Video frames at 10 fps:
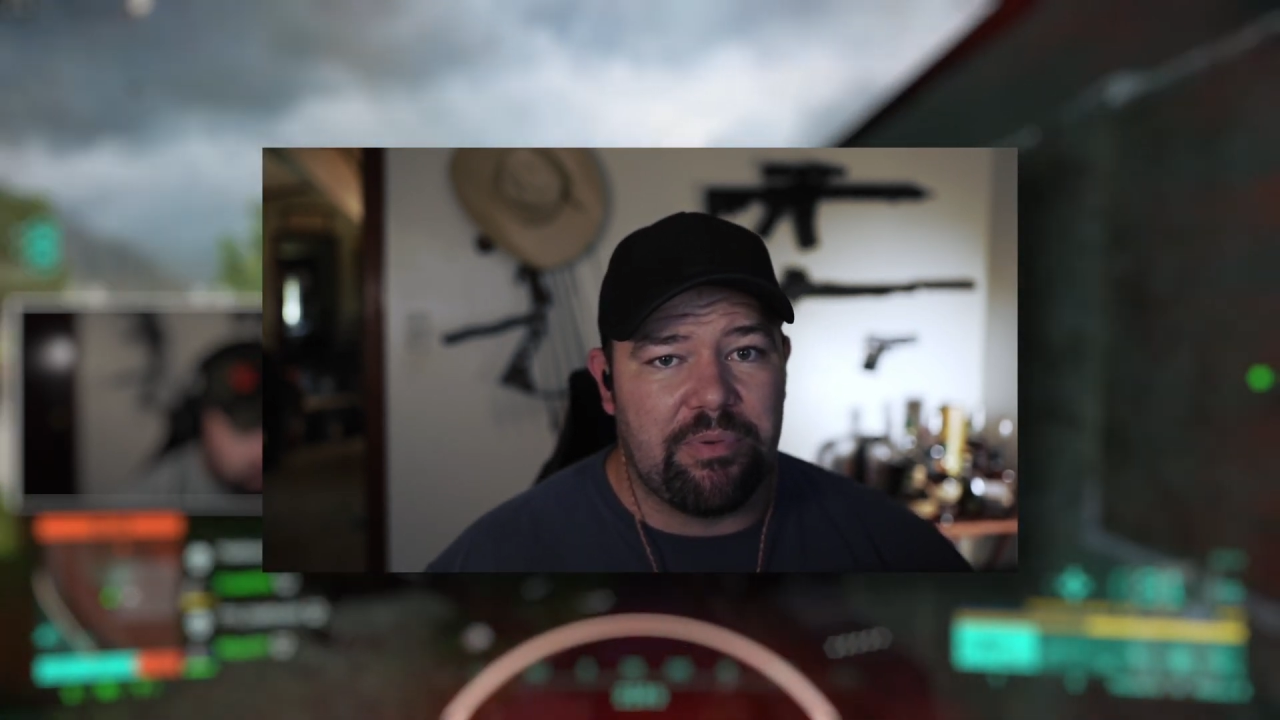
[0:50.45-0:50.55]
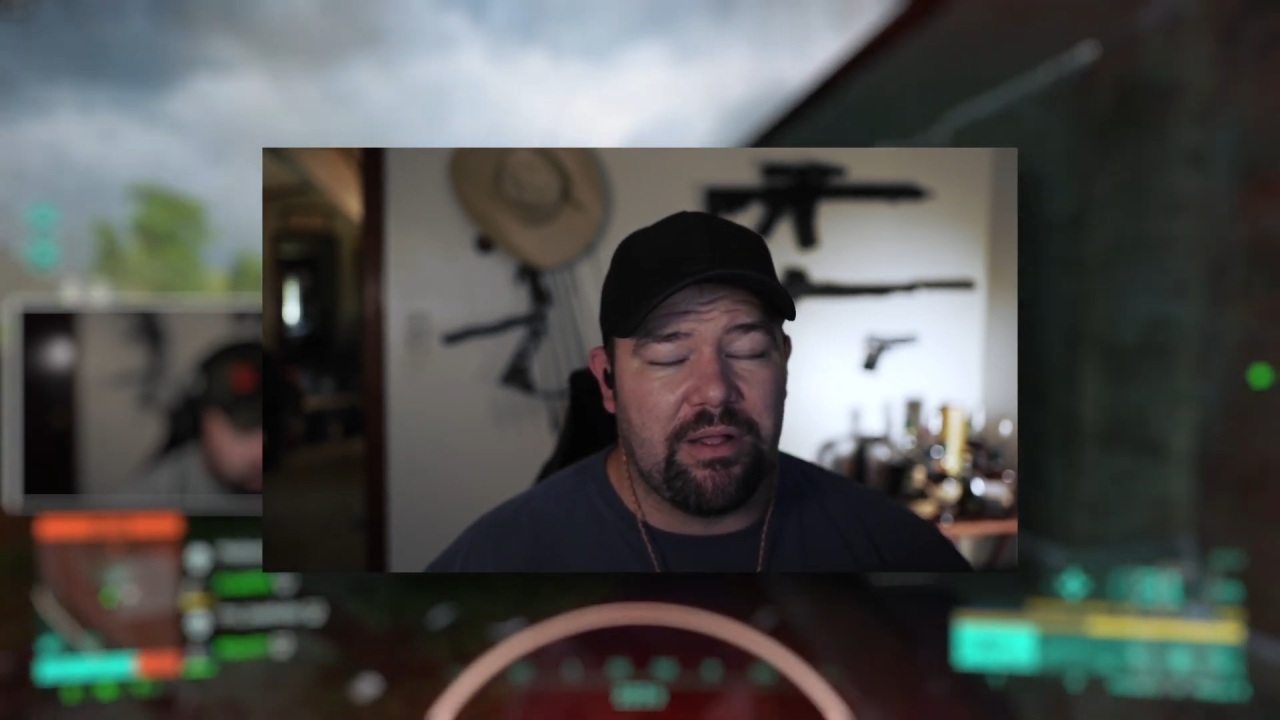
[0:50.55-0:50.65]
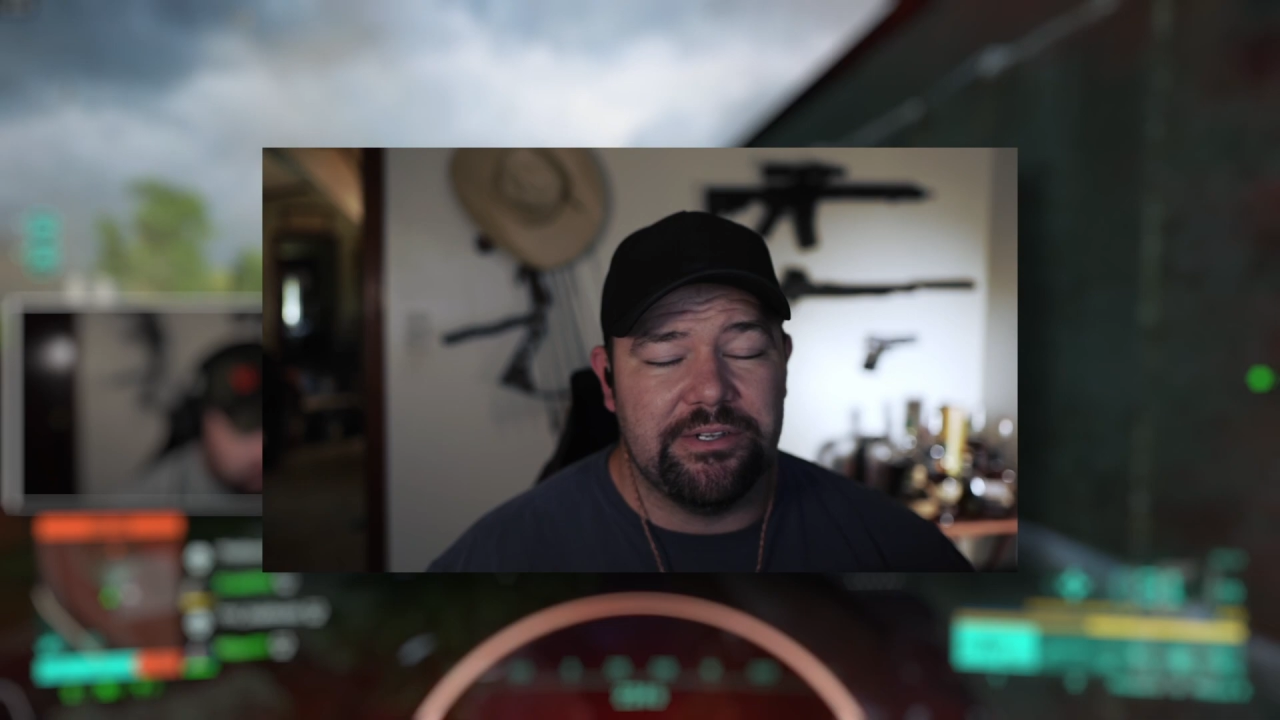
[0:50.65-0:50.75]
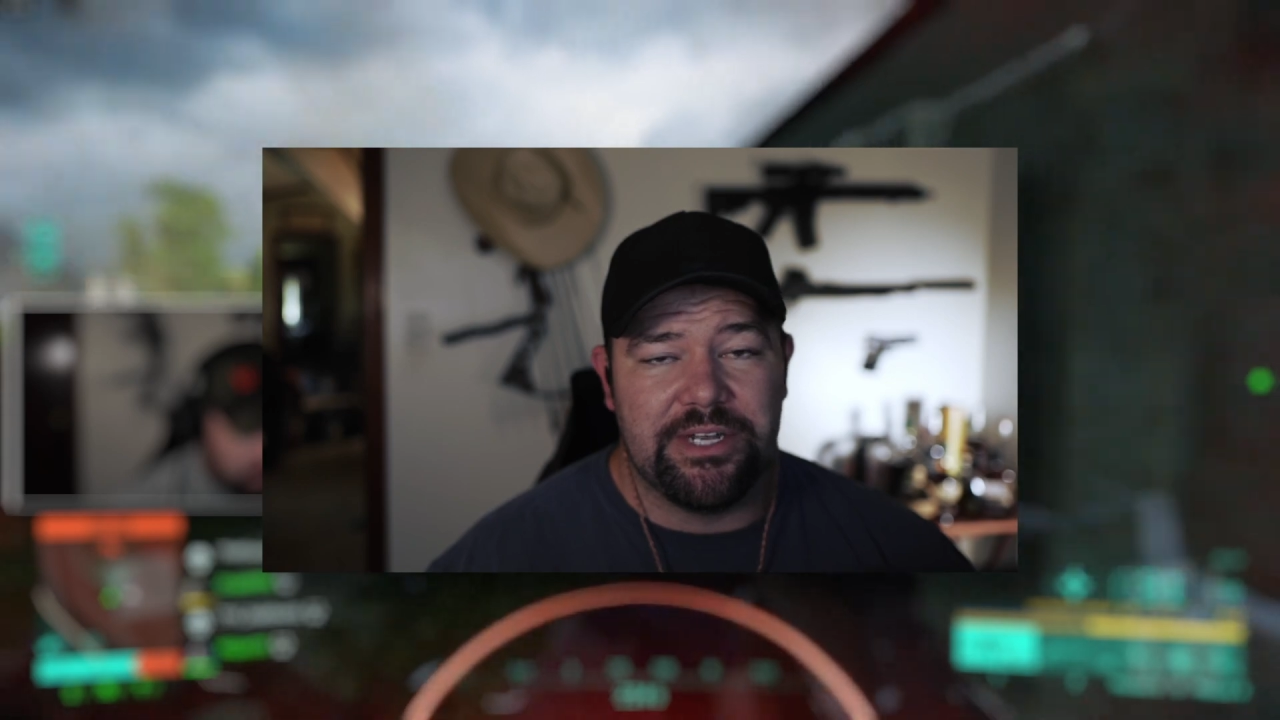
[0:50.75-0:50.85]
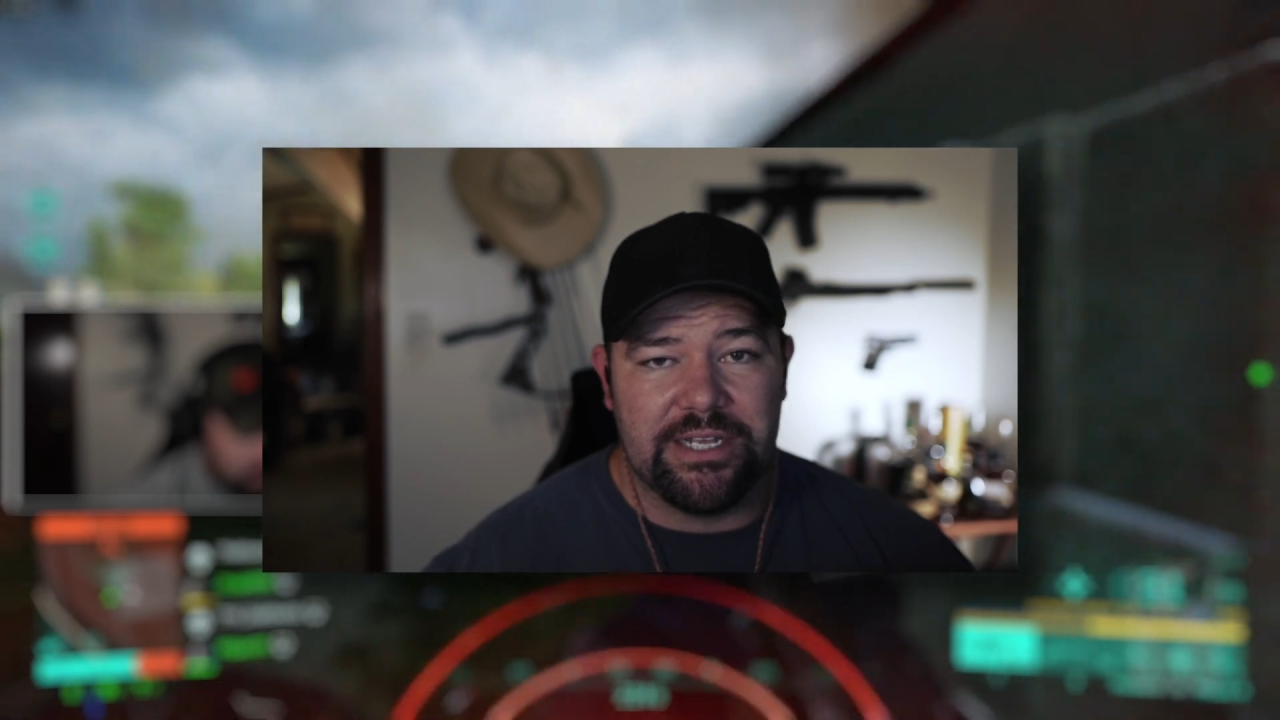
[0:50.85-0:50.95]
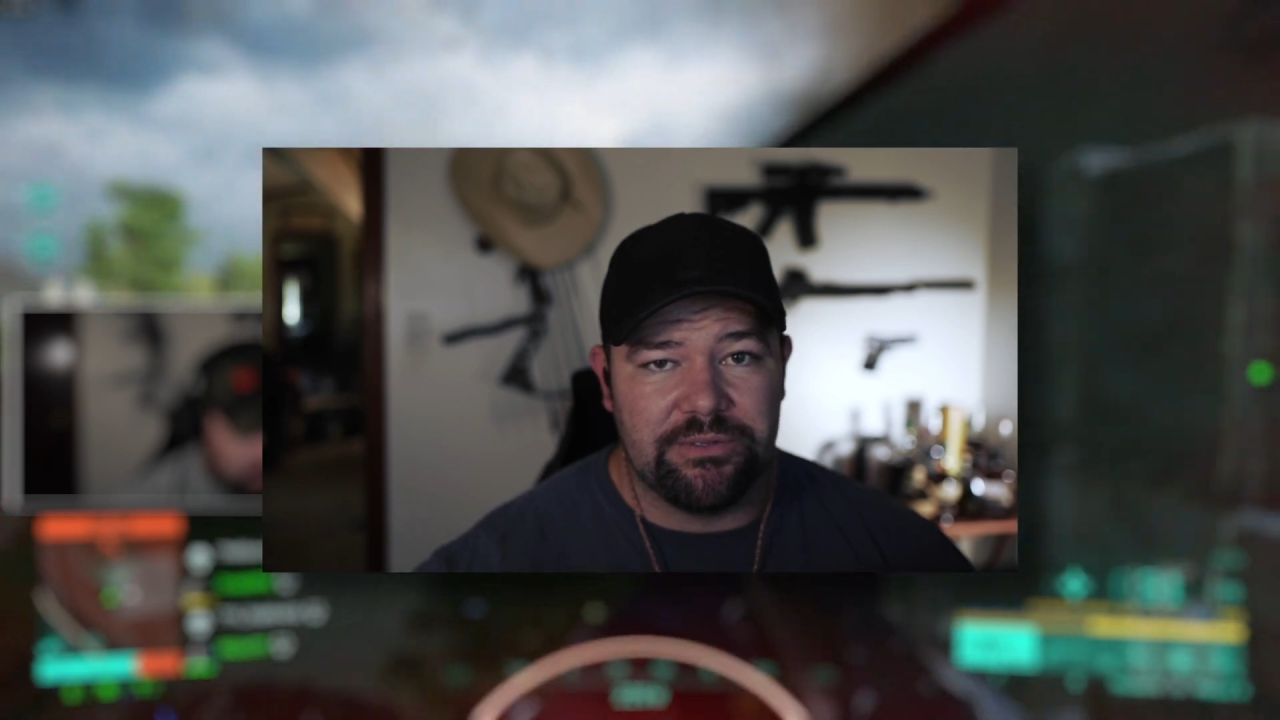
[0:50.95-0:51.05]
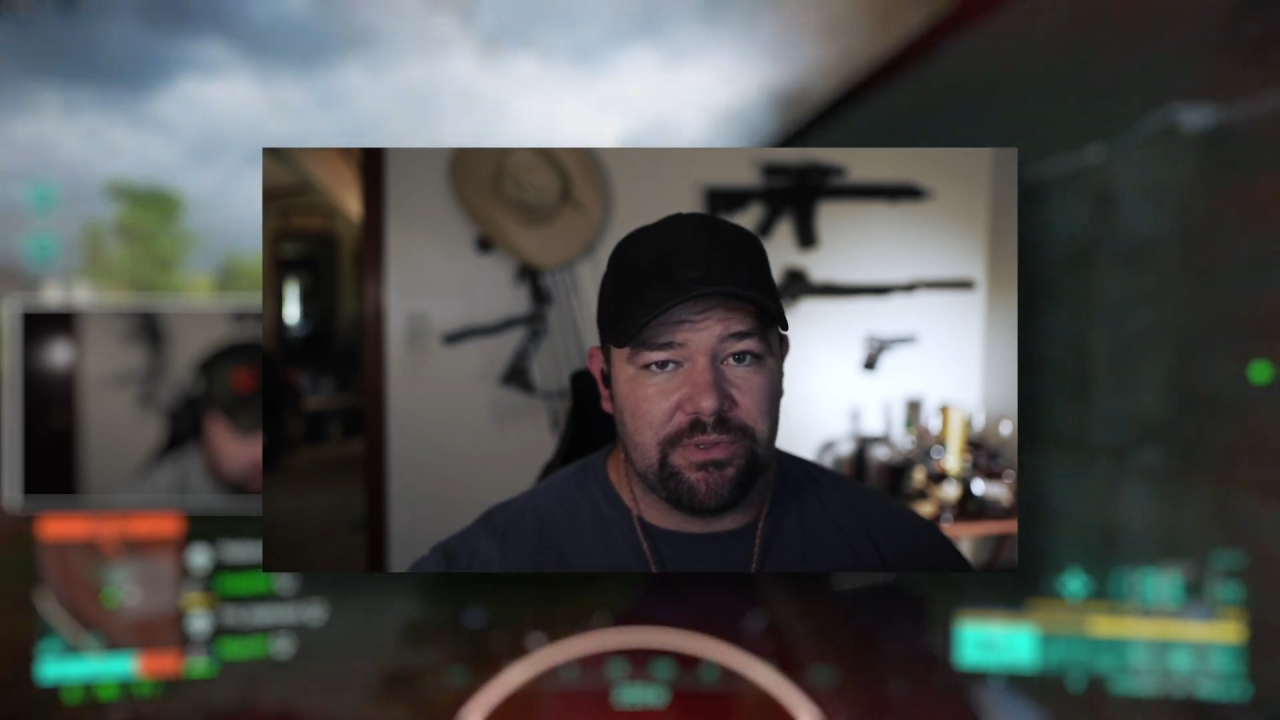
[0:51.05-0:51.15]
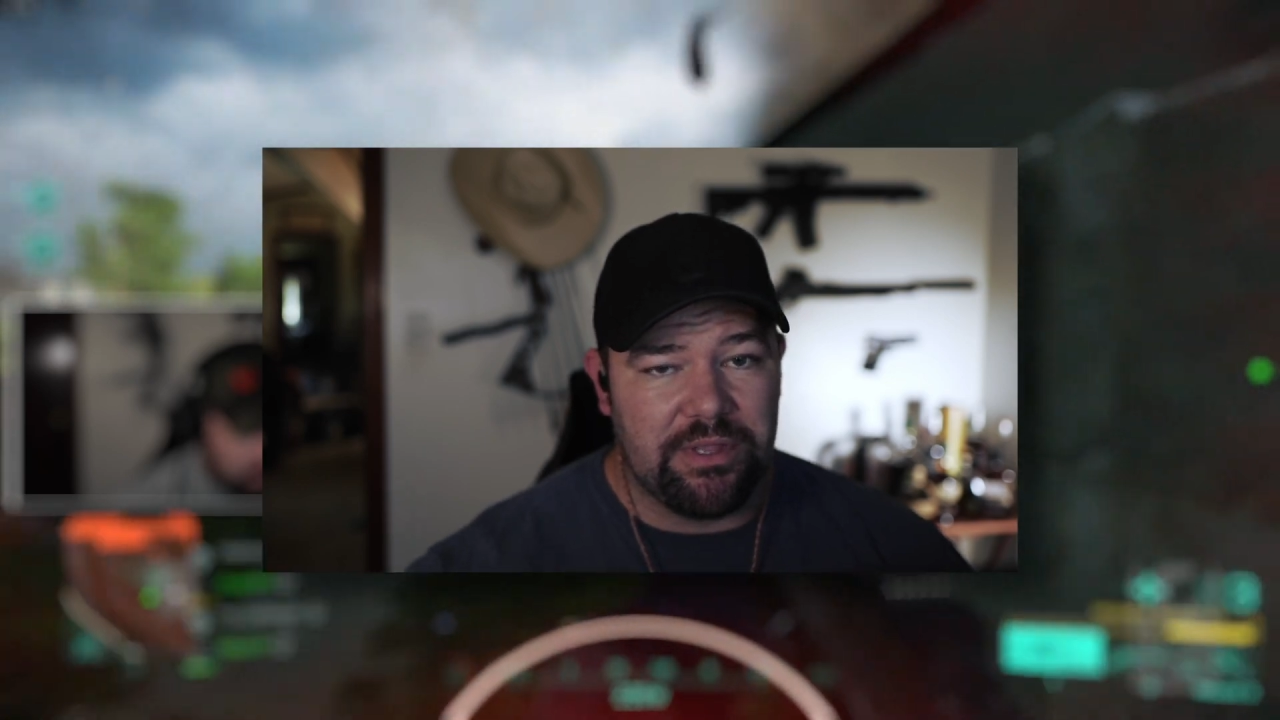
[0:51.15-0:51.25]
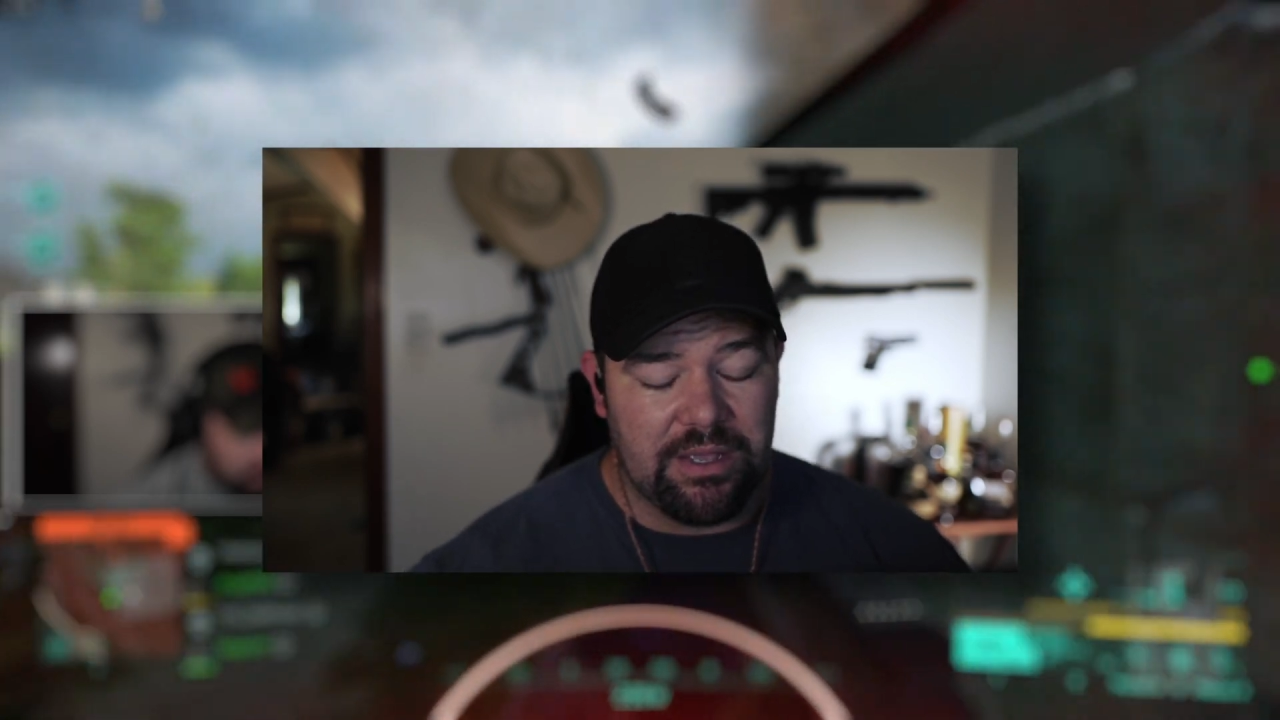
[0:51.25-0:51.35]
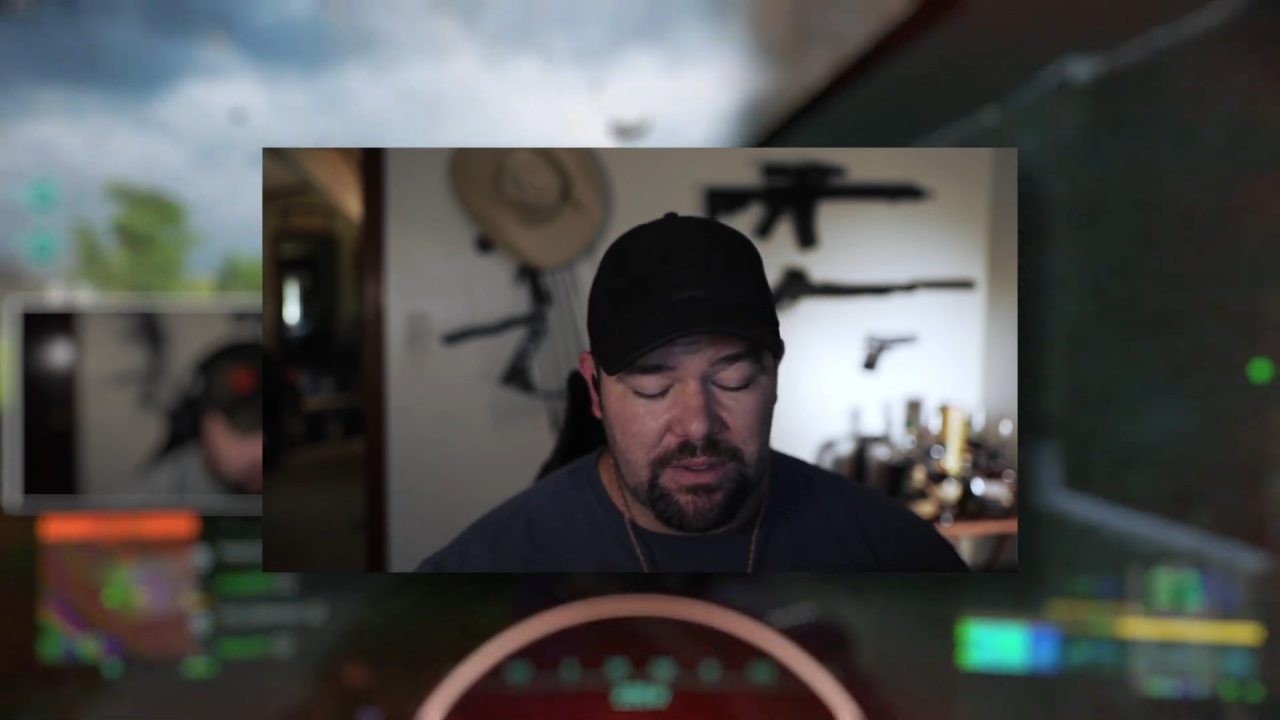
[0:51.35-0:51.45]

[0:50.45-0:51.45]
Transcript: I apologize